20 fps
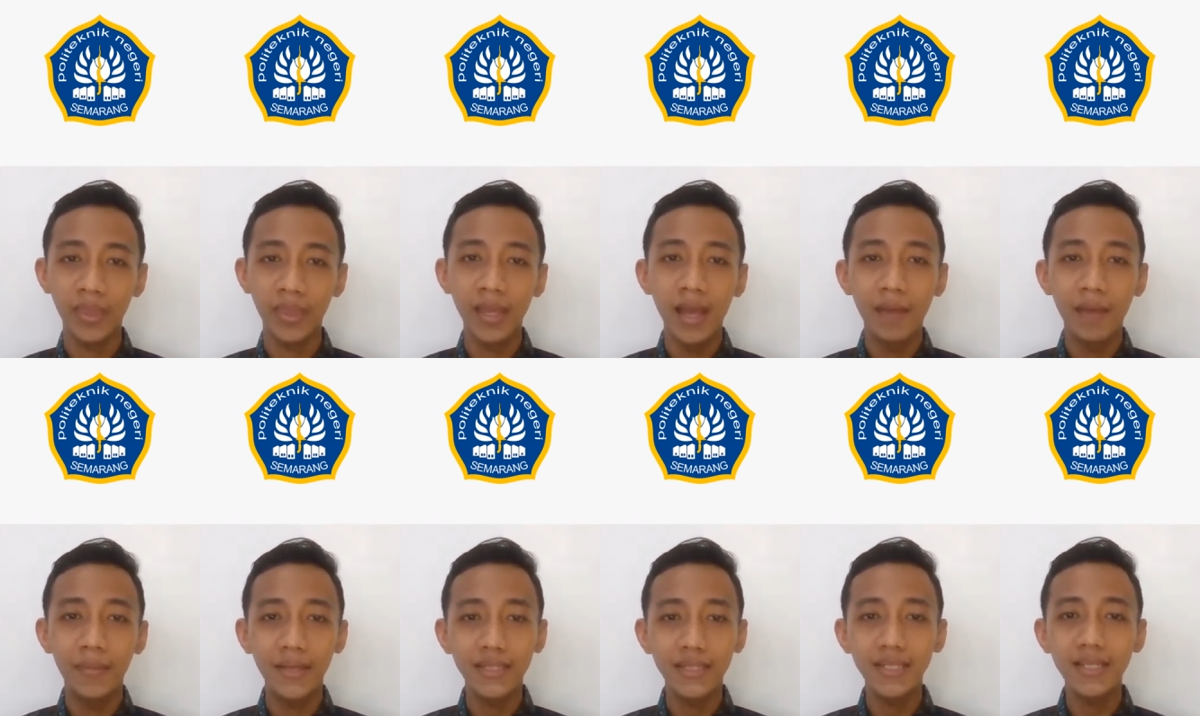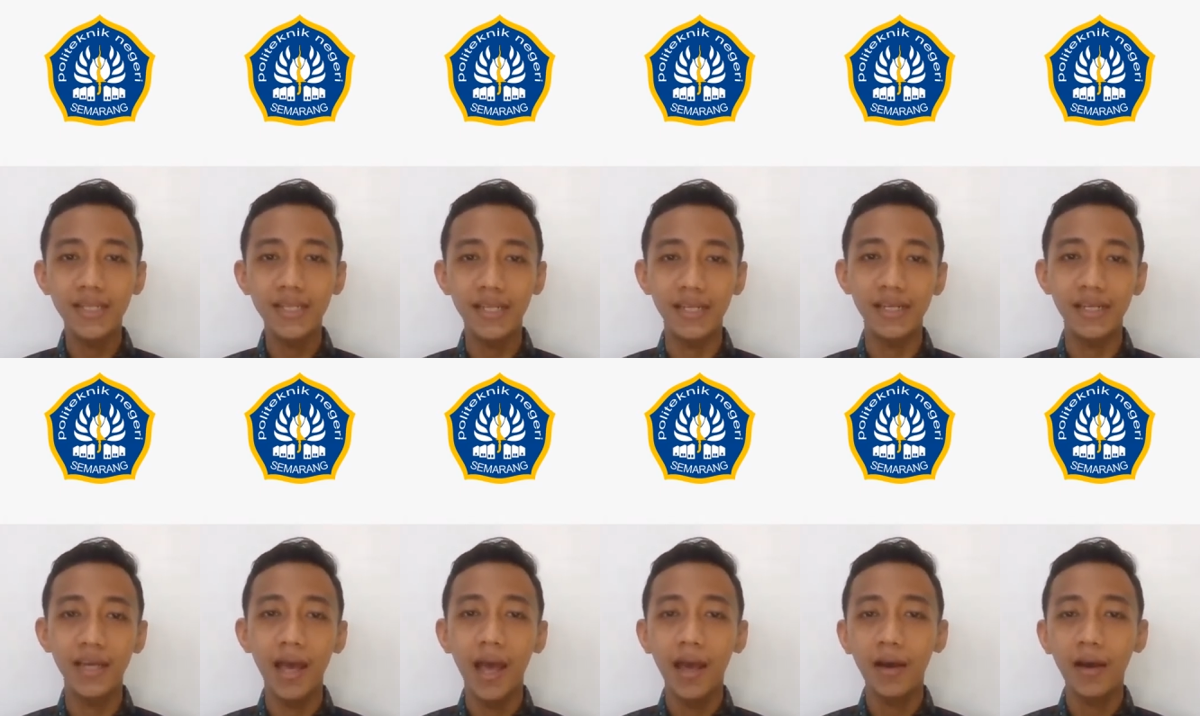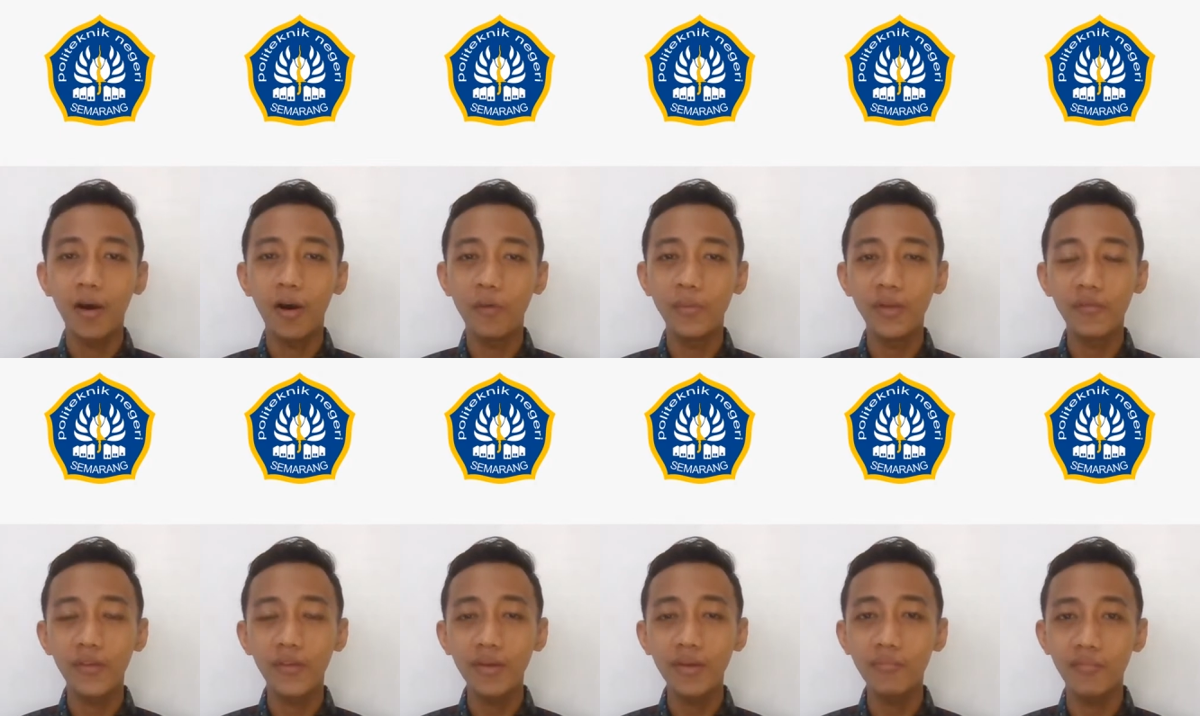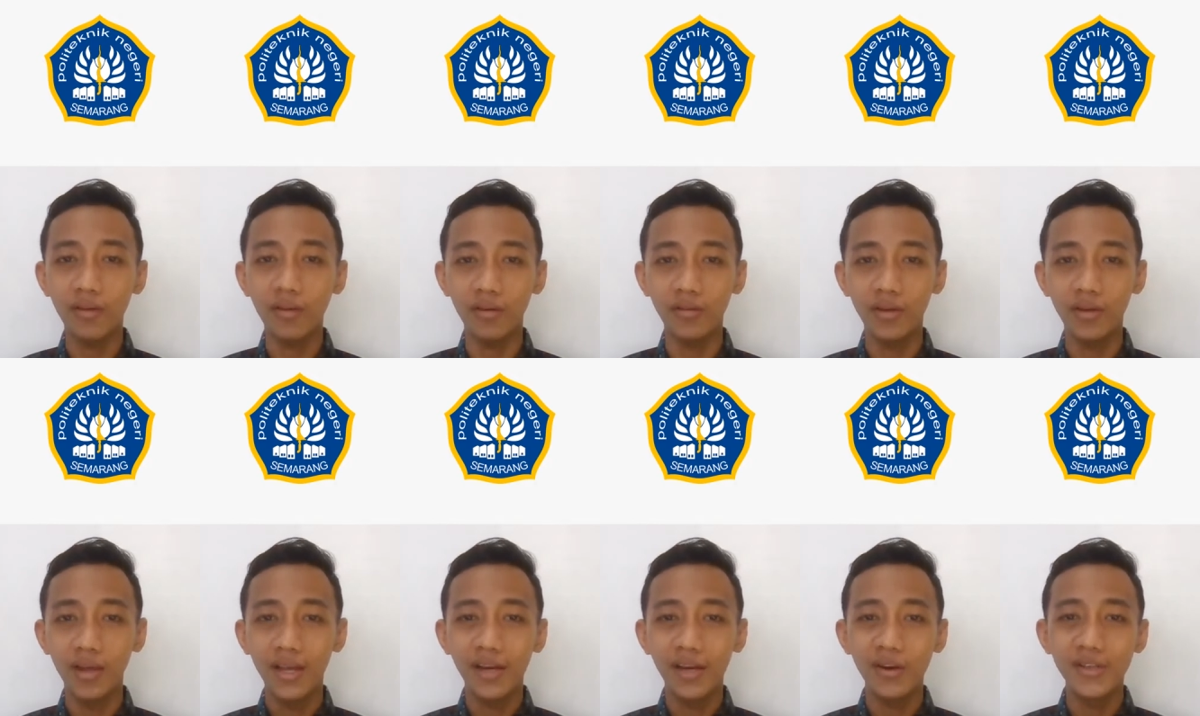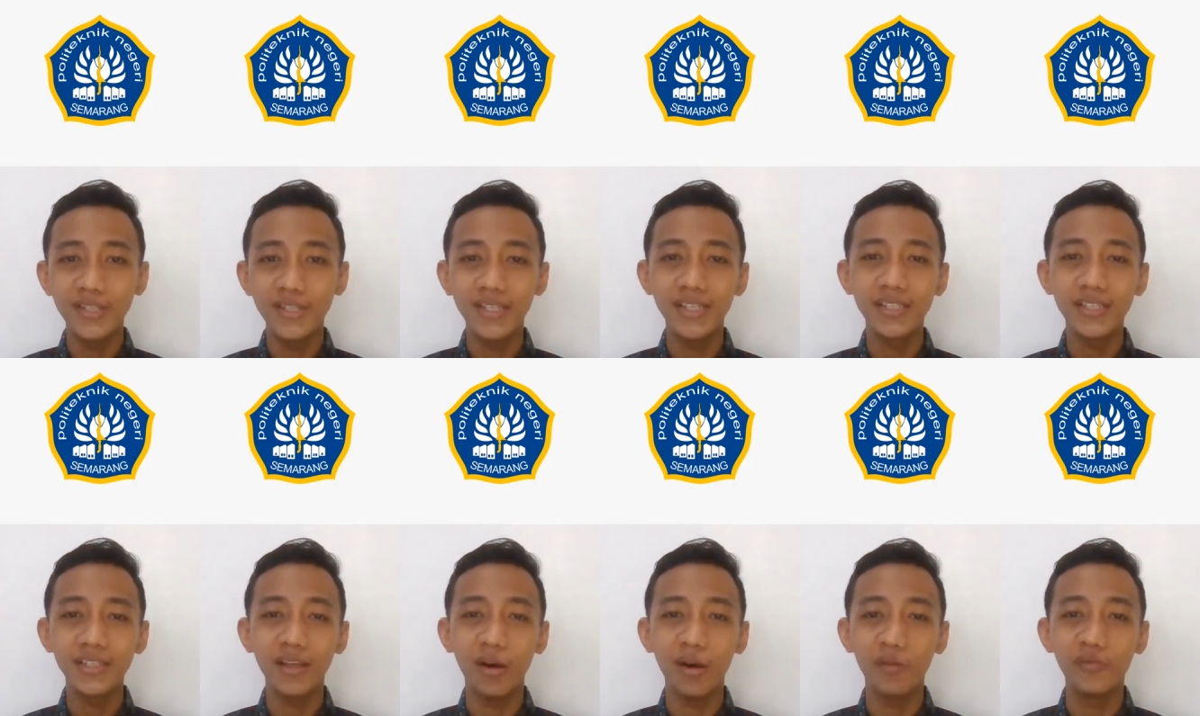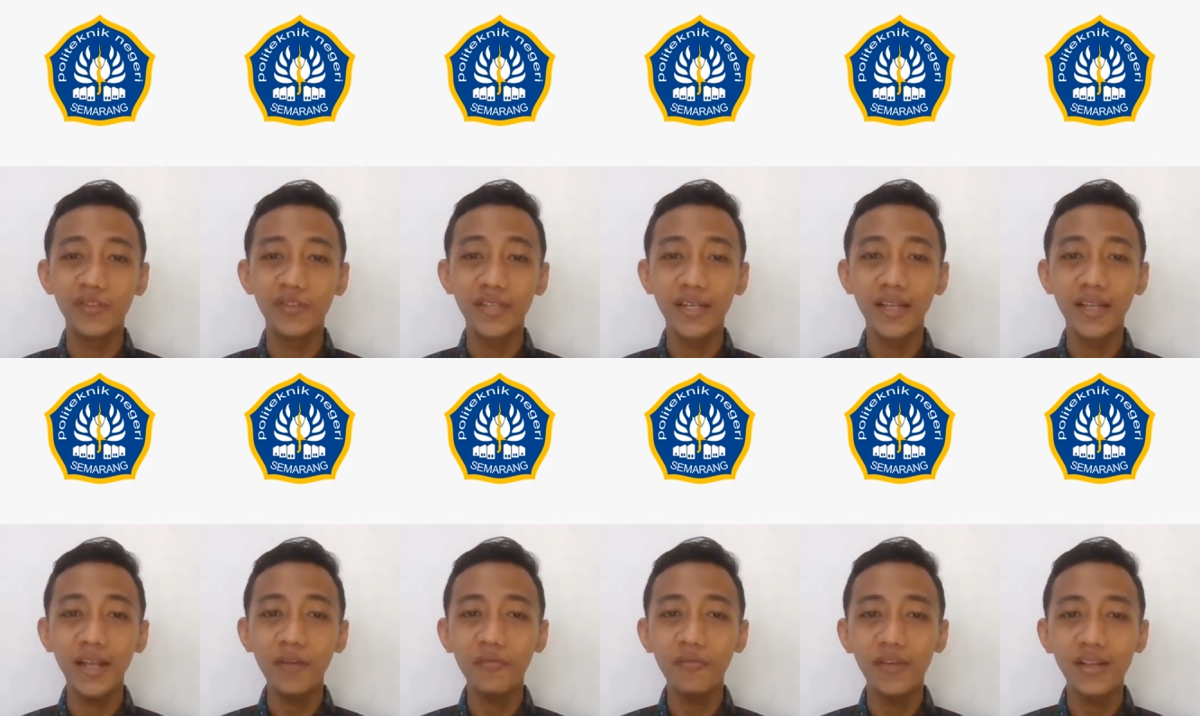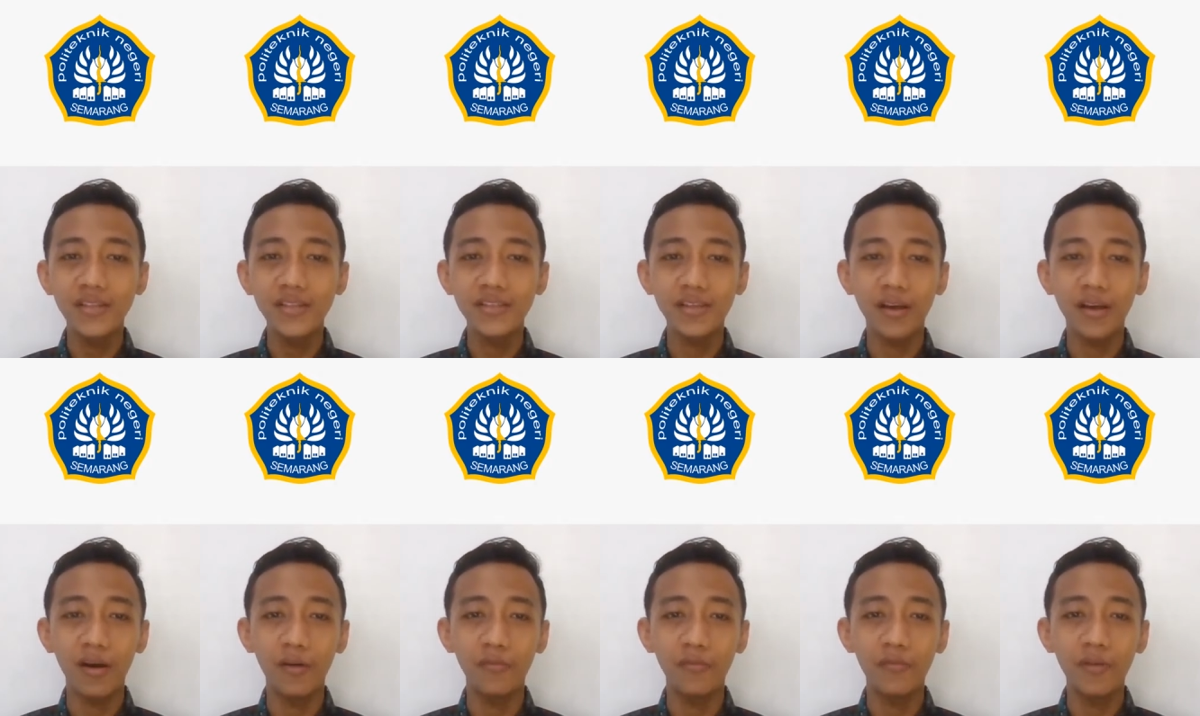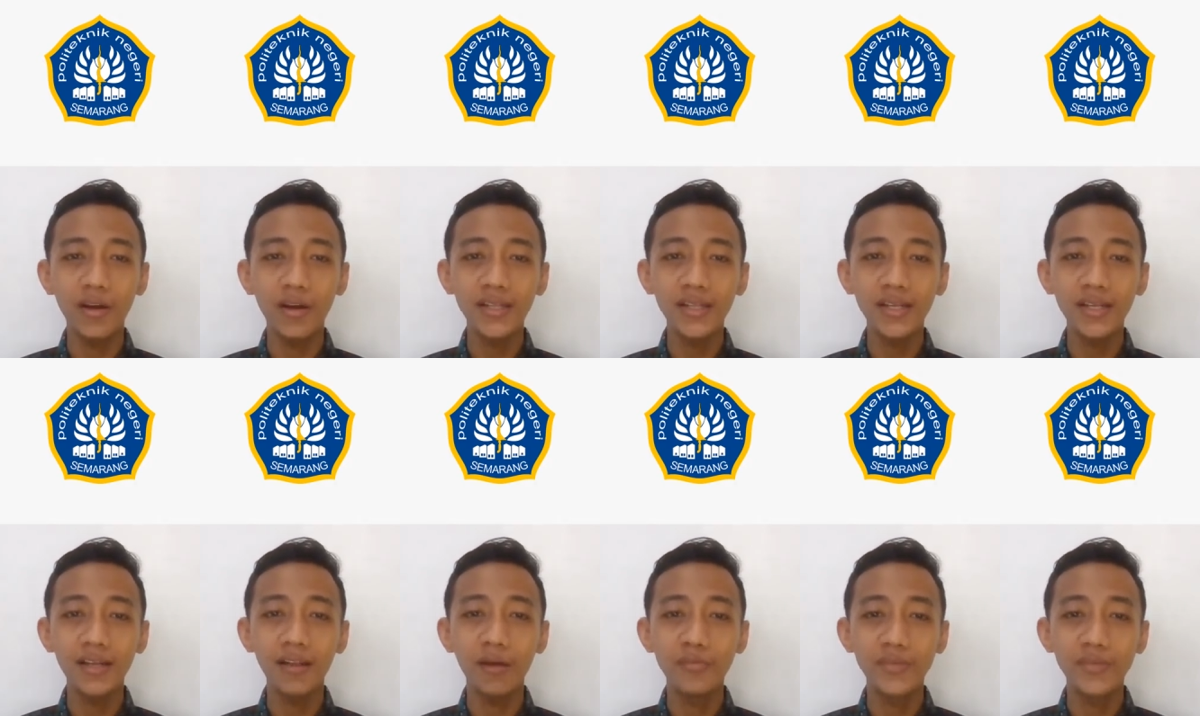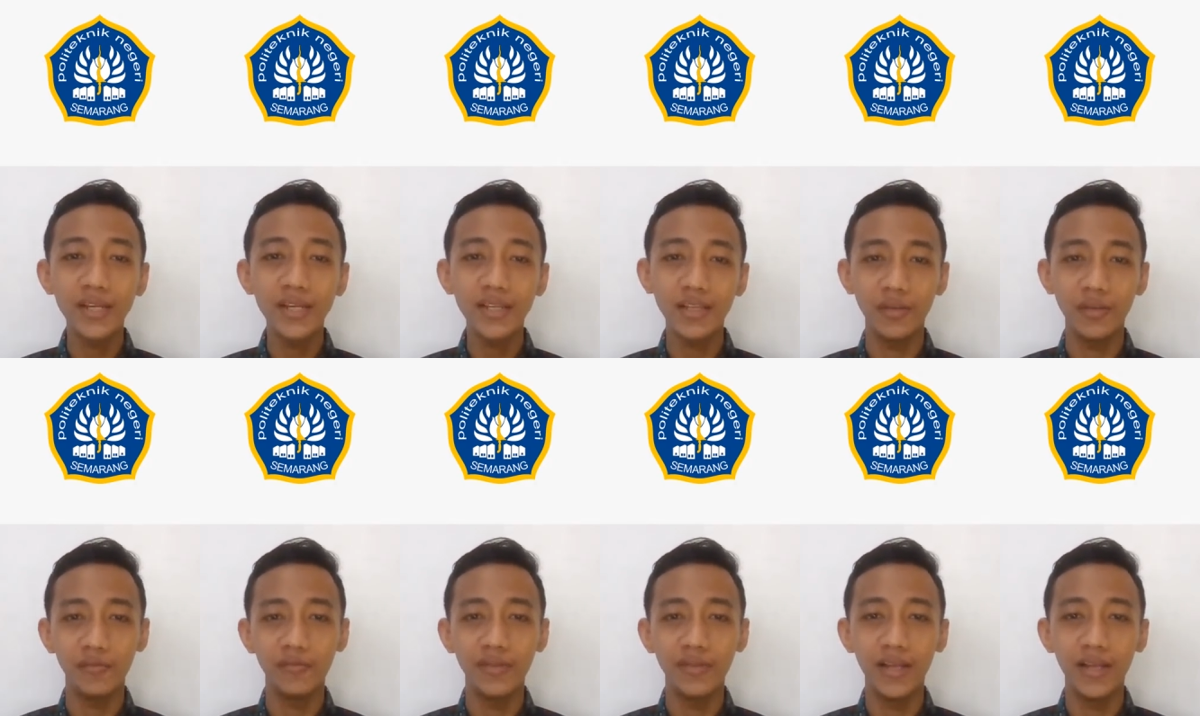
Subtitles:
Basically, COBIT framework consists of three levels of control objective.